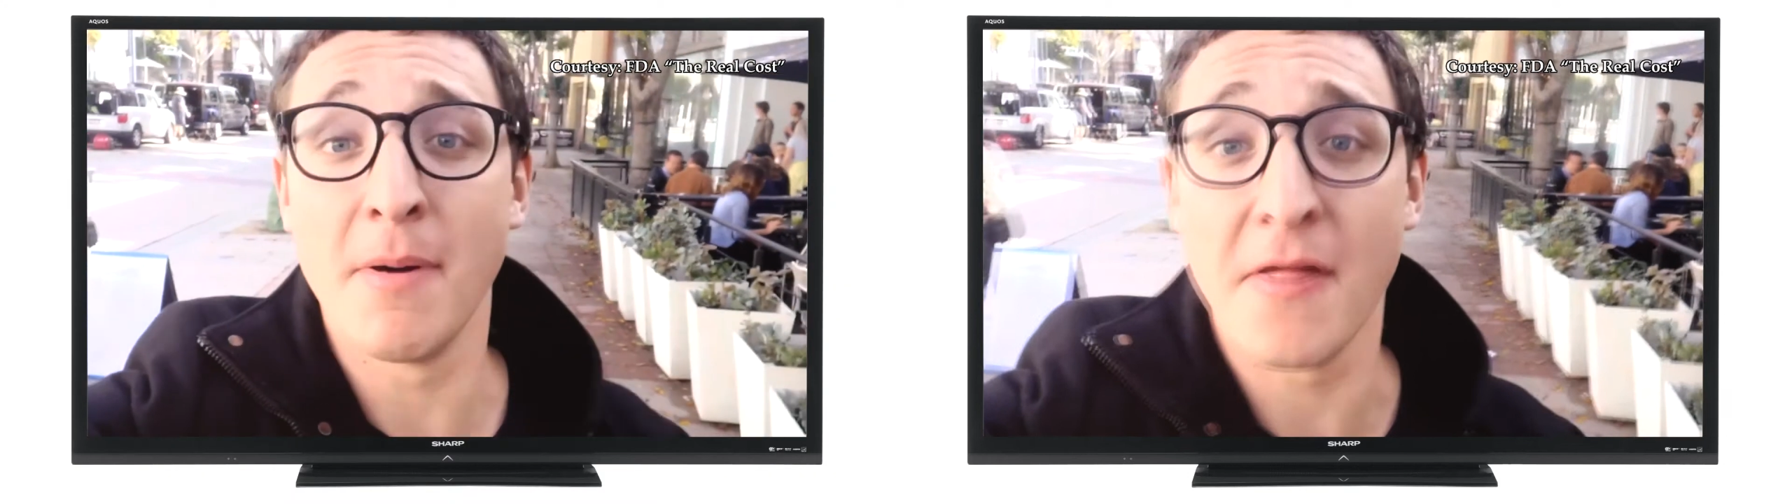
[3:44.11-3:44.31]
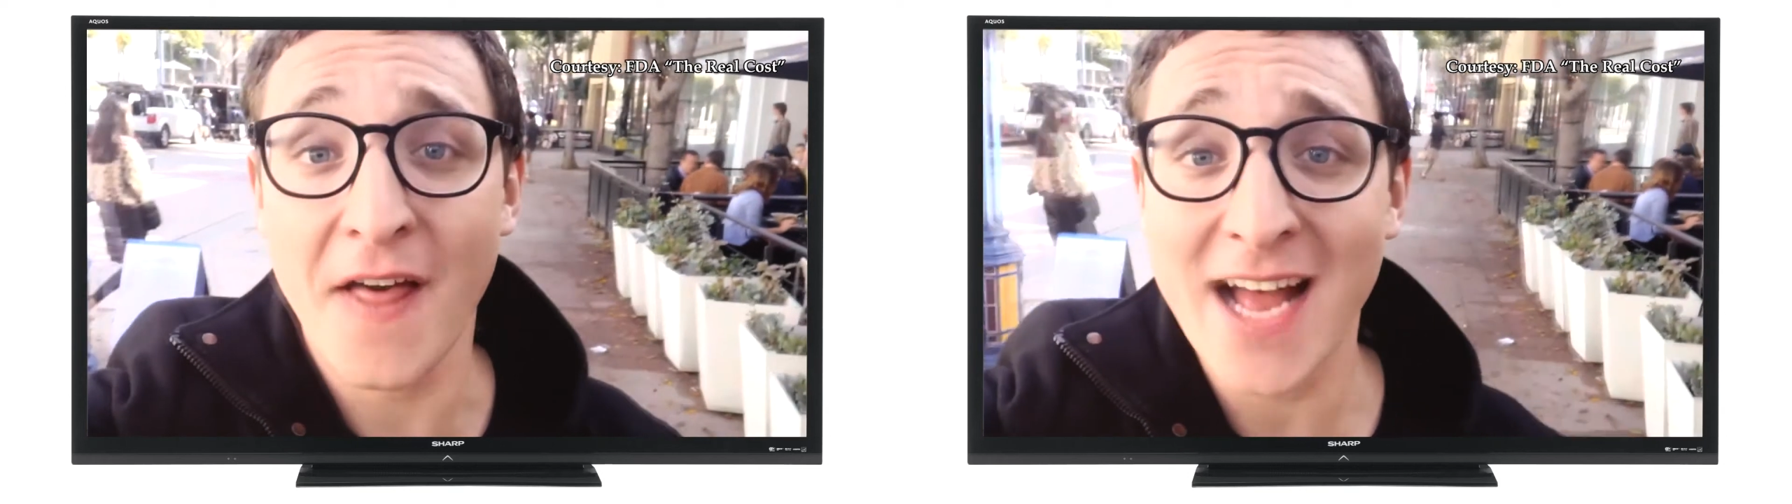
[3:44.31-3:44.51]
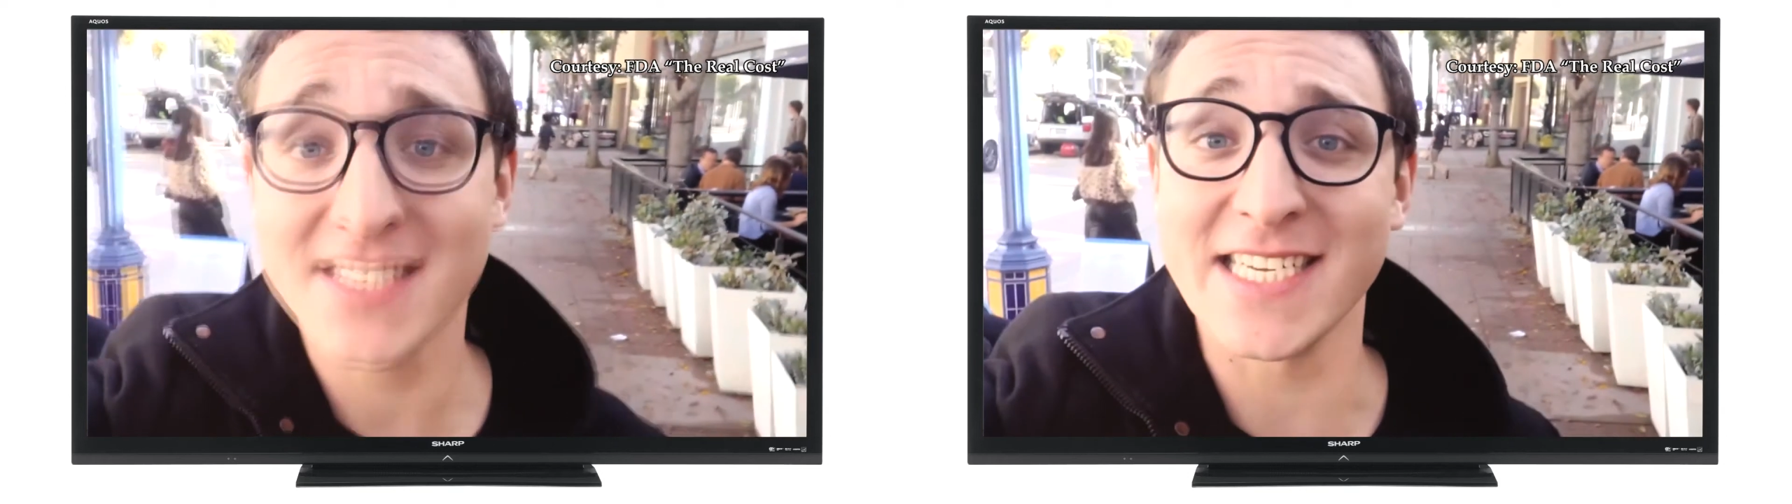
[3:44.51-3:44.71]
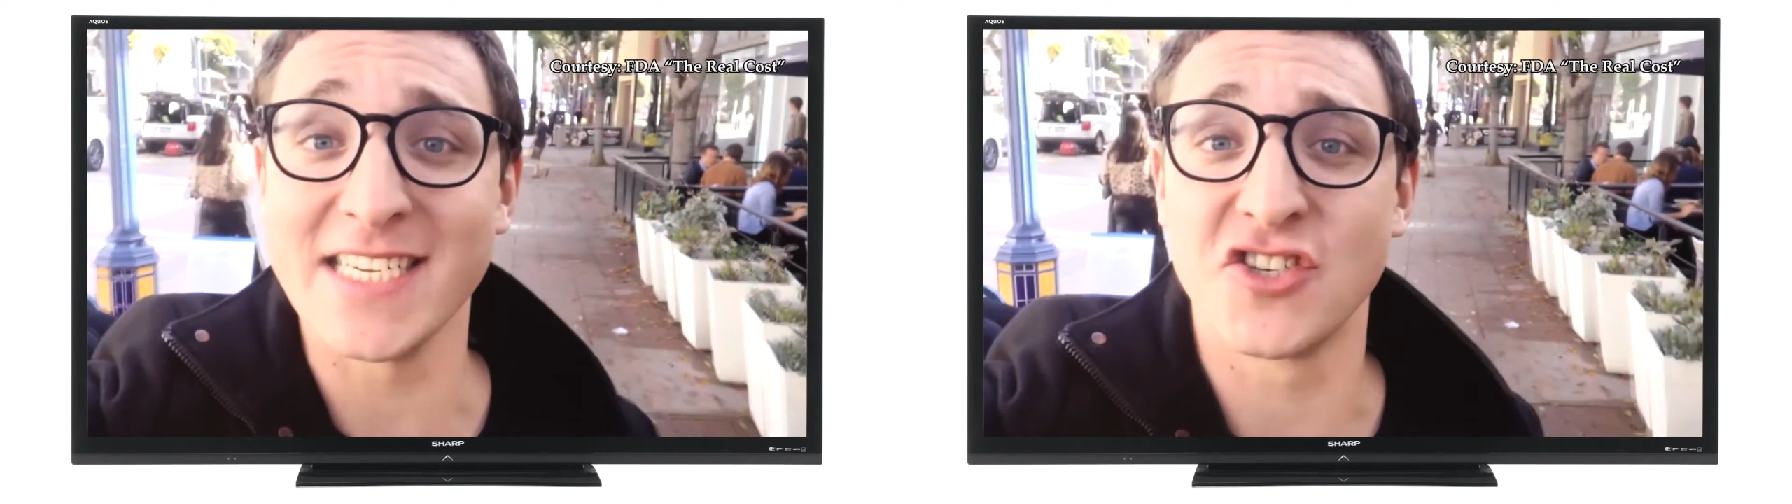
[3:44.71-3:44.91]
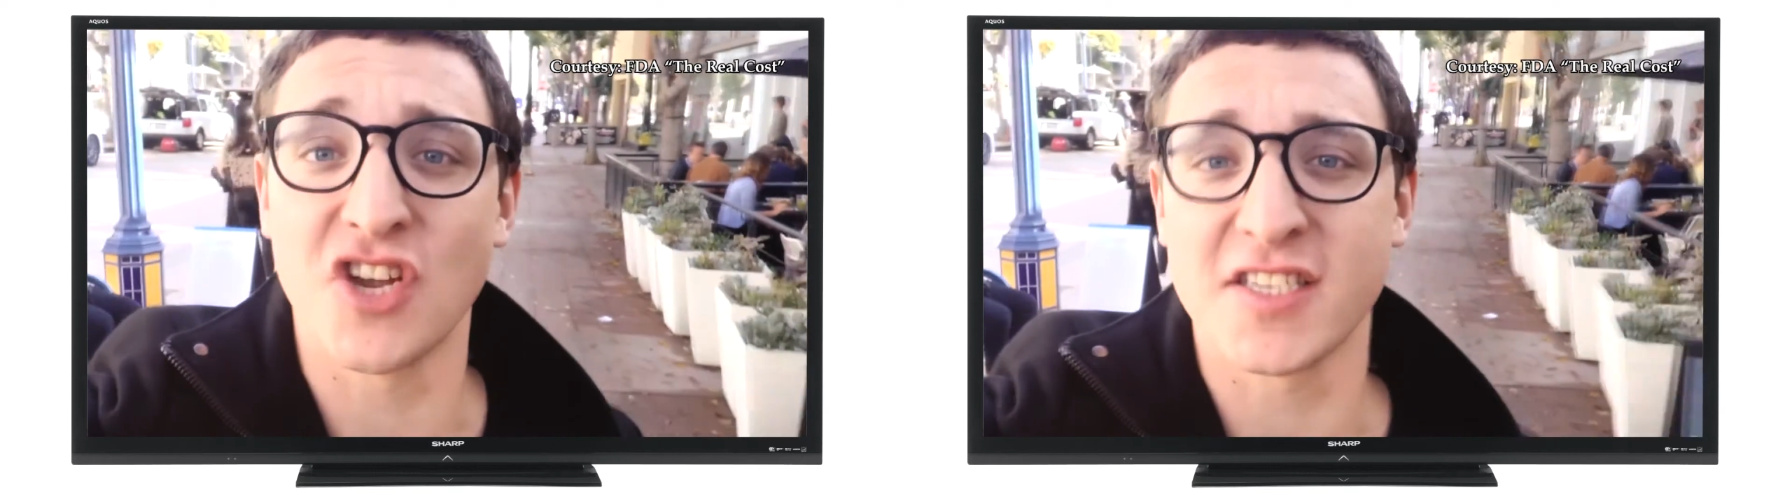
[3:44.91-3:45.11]
but that
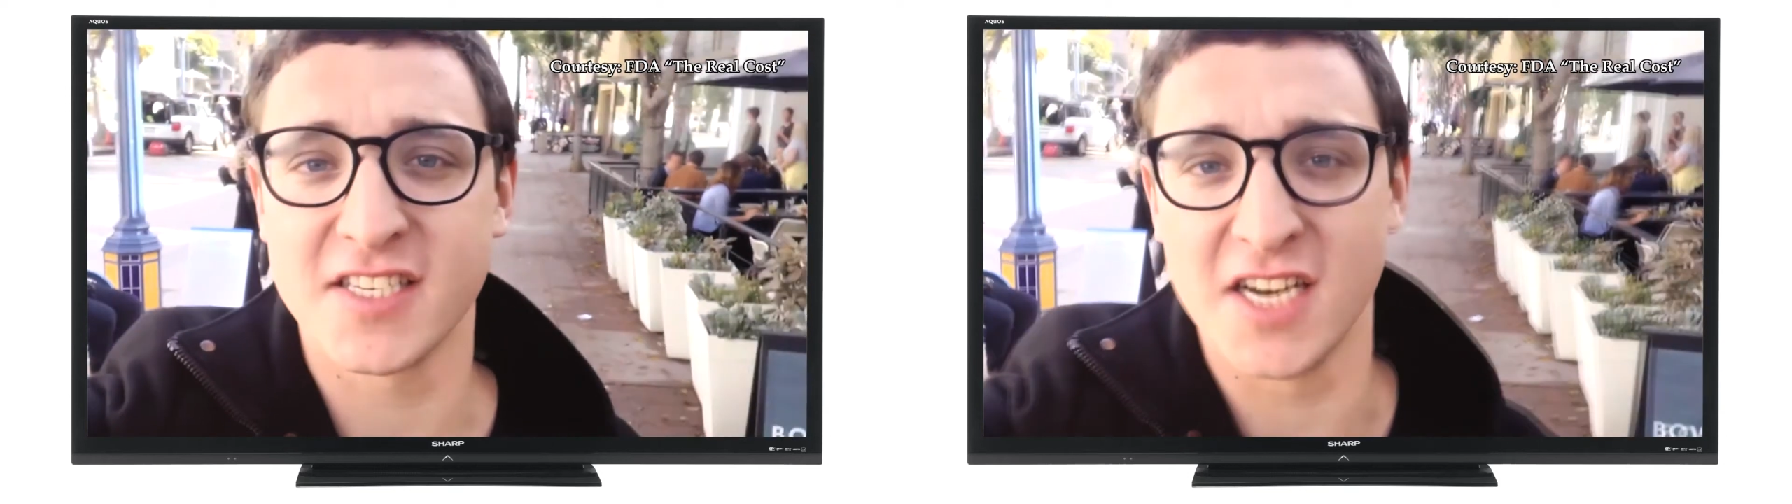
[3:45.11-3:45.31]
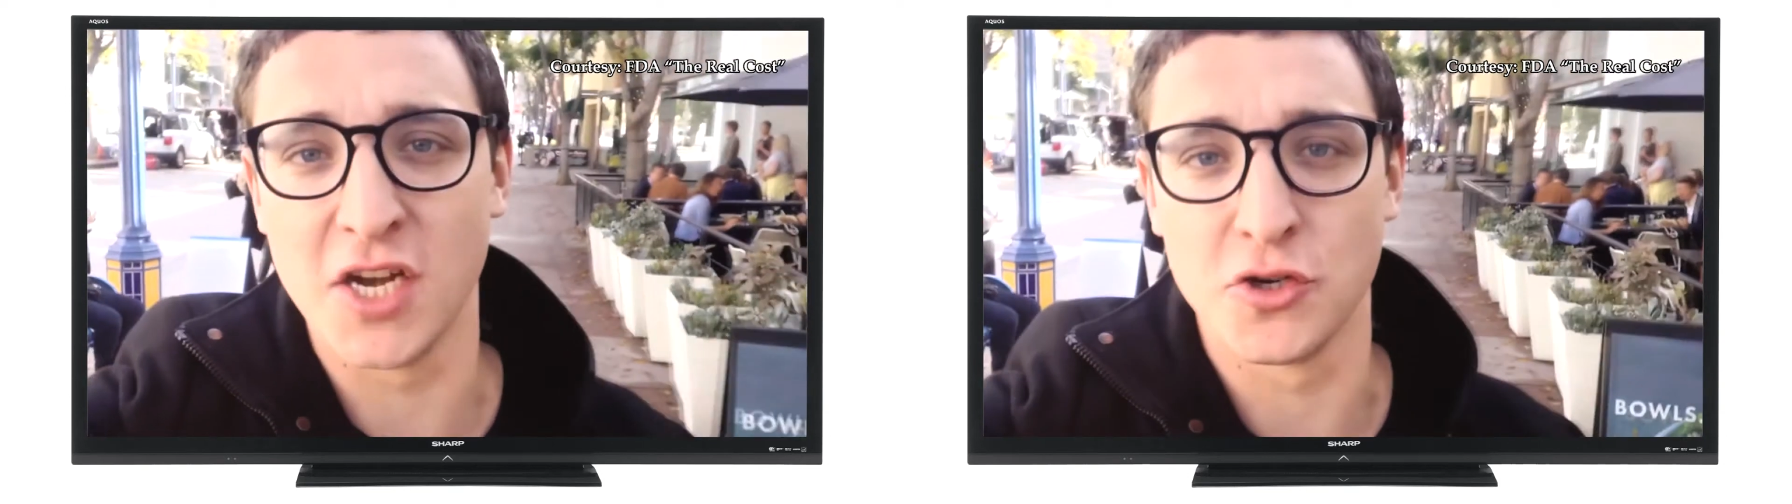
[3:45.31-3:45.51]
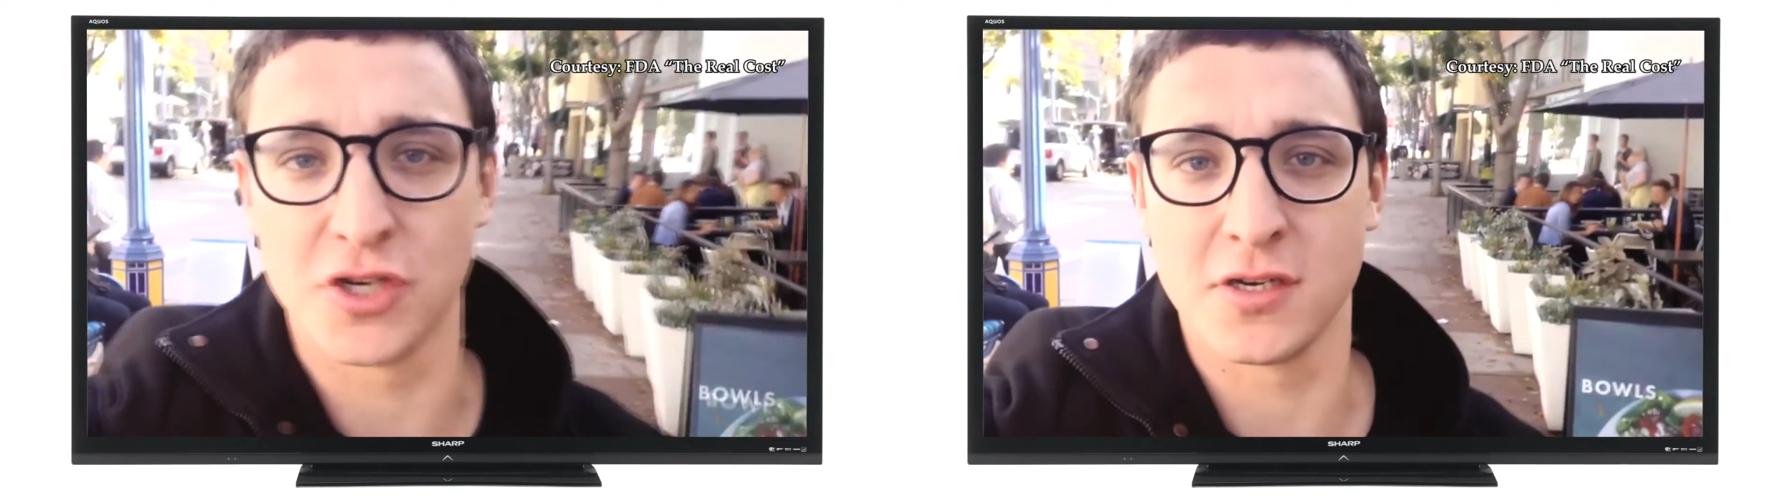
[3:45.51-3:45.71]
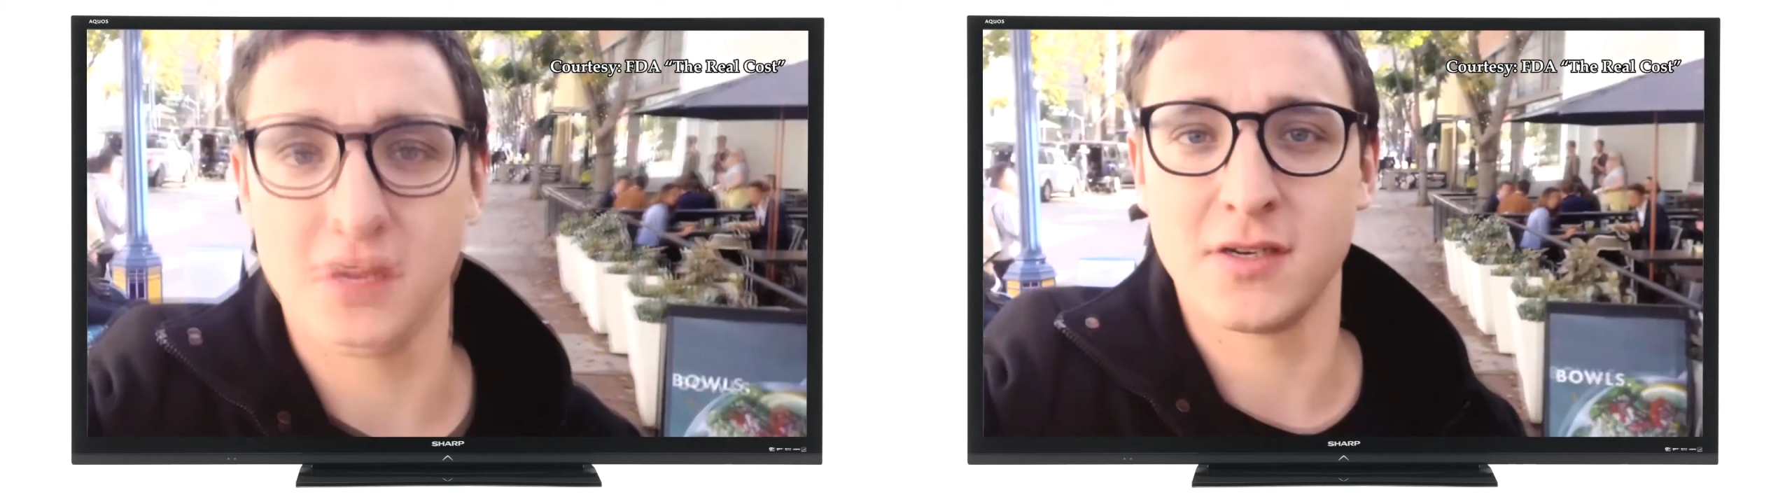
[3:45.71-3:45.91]
is just an illusion.